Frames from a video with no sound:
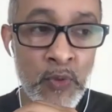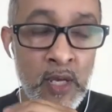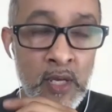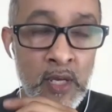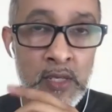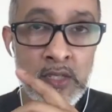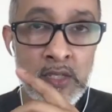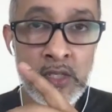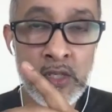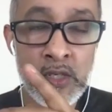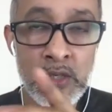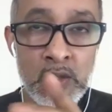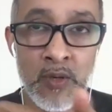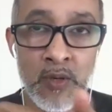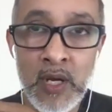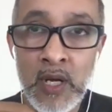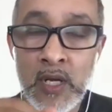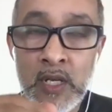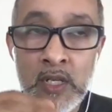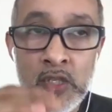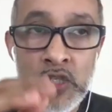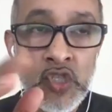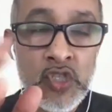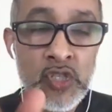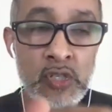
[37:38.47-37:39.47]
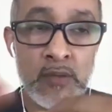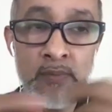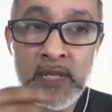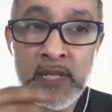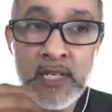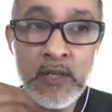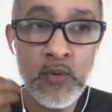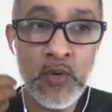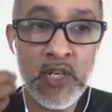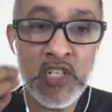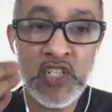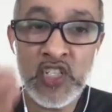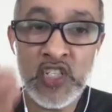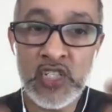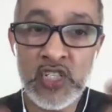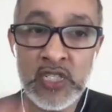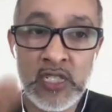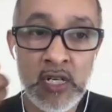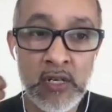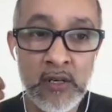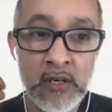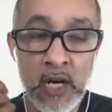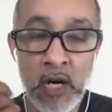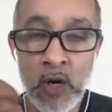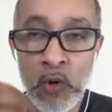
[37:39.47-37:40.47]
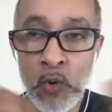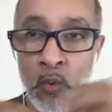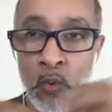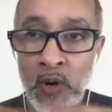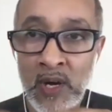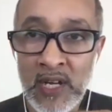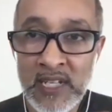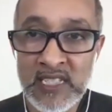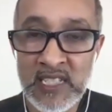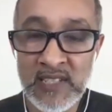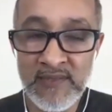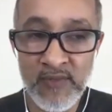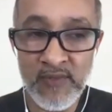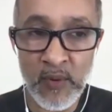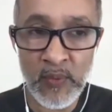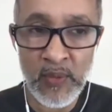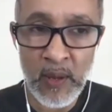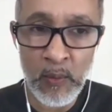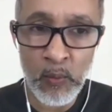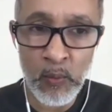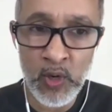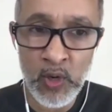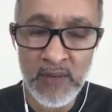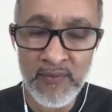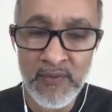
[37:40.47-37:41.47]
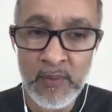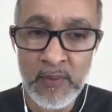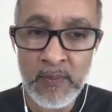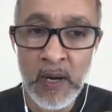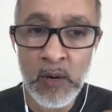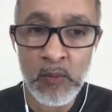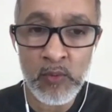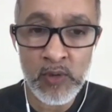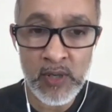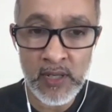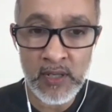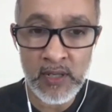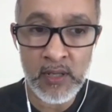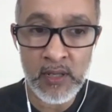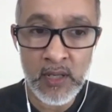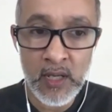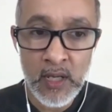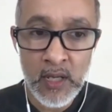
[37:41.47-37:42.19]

so so many questions arising from that one of them i want to